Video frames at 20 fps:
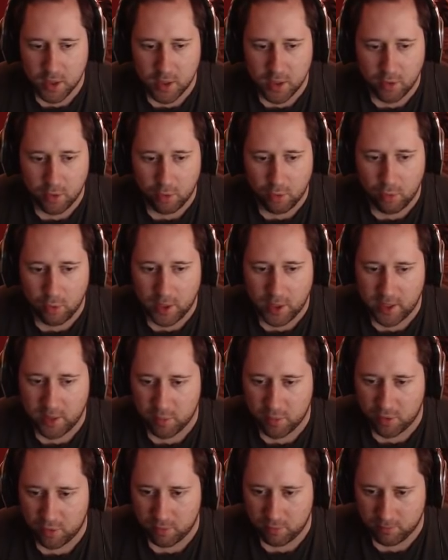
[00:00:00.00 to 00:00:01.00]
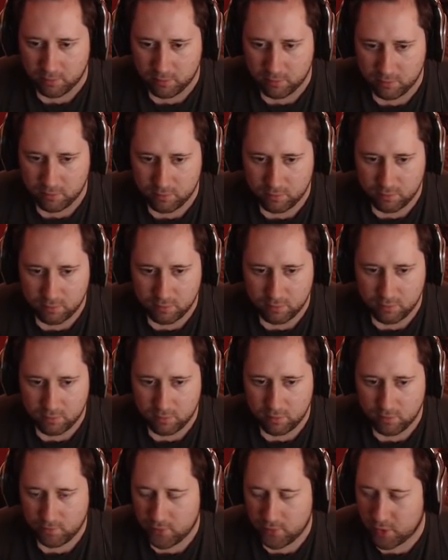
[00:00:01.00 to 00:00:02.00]
haul anymore.
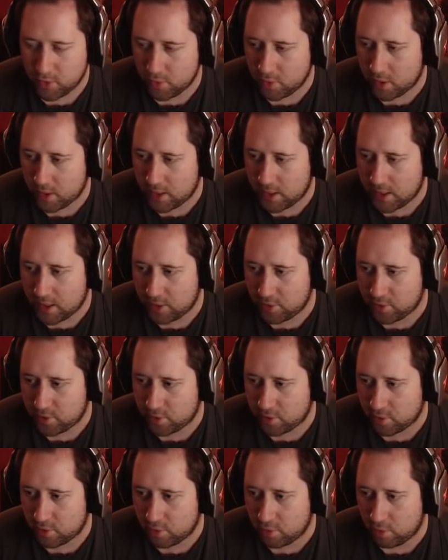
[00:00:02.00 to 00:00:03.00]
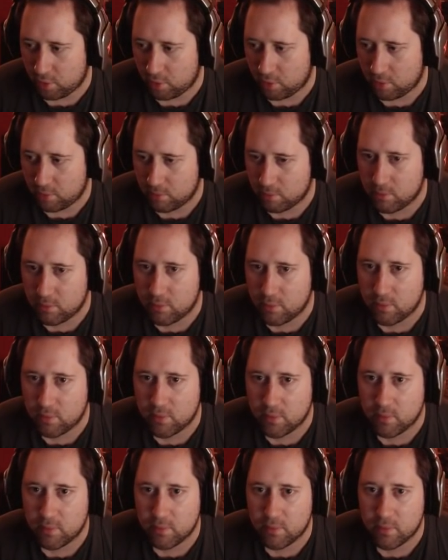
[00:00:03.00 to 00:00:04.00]
You're not allowed to haul.
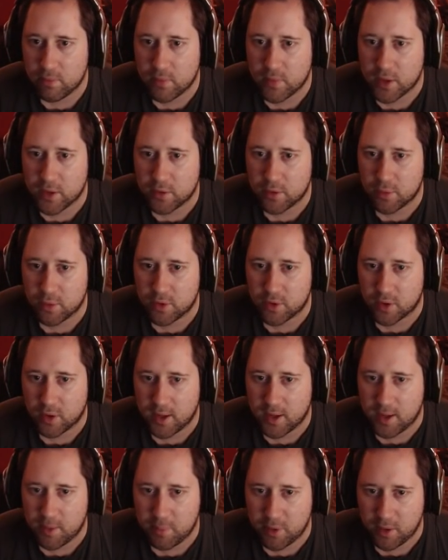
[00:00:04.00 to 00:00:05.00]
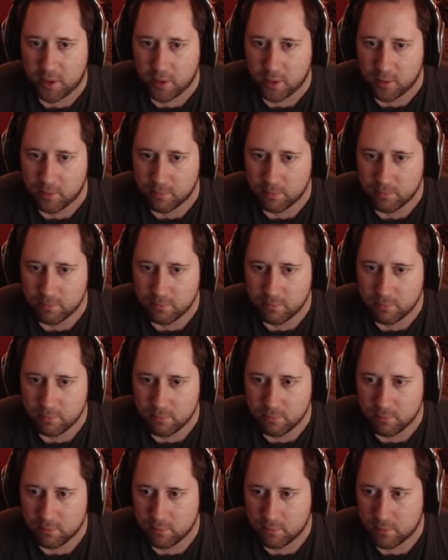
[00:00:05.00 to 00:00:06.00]
That's what's going to happen here.
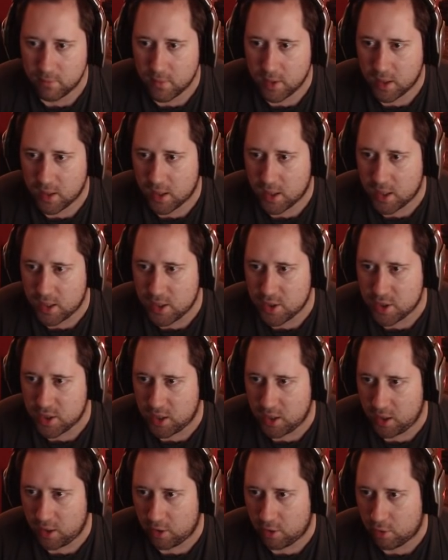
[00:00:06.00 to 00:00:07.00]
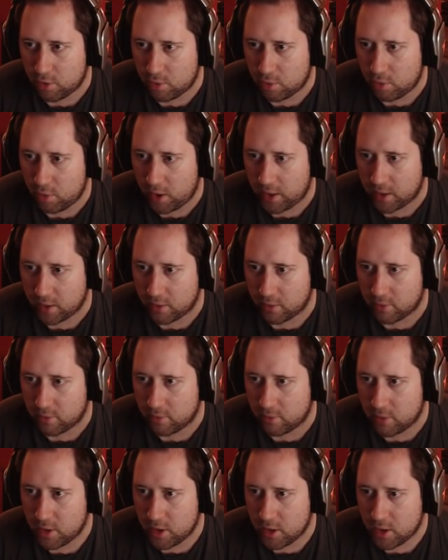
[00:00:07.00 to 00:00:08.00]
Engie hauling.
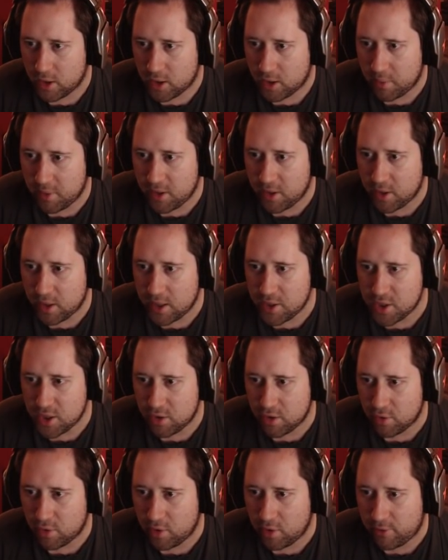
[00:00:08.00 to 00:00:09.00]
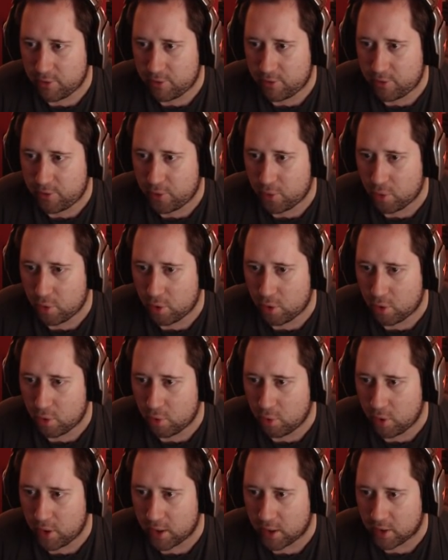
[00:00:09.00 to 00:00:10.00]
I mean, Engie, you're on a 4
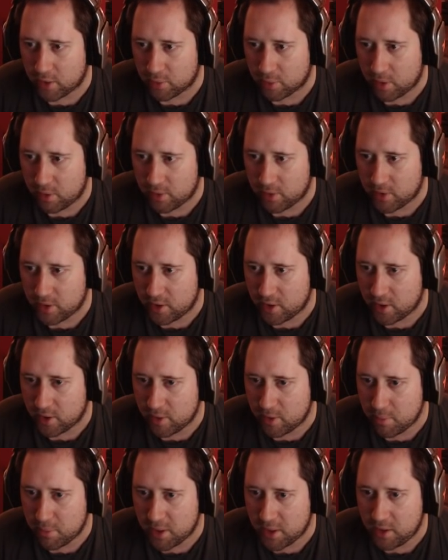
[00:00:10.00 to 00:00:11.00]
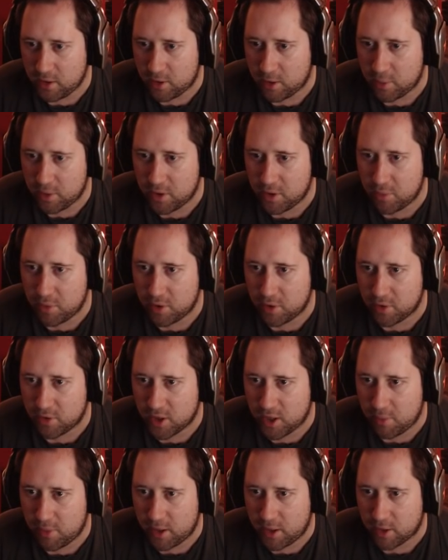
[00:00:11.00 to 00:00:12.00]
hauling as well. Is there nothing better you could be doing with your
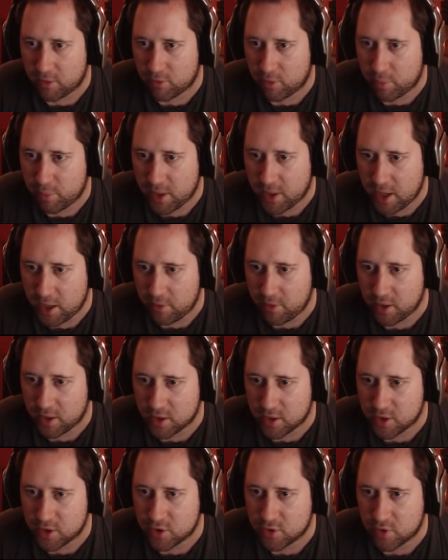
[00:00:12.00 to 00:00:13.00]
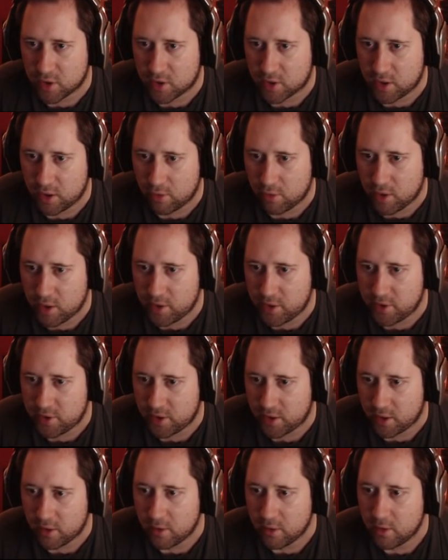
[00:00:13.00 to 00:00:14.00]
time, like repairing, constructing, or
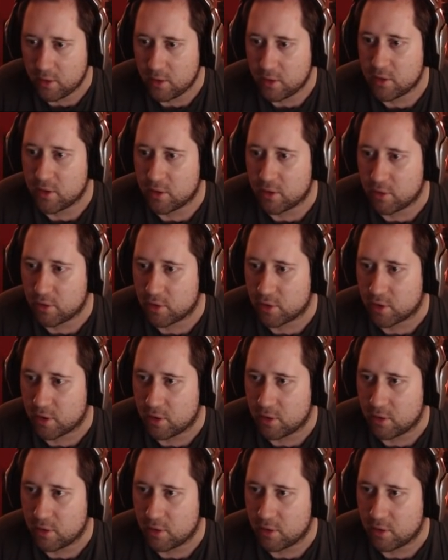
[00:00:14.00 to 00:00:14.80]
hunting? Seriously.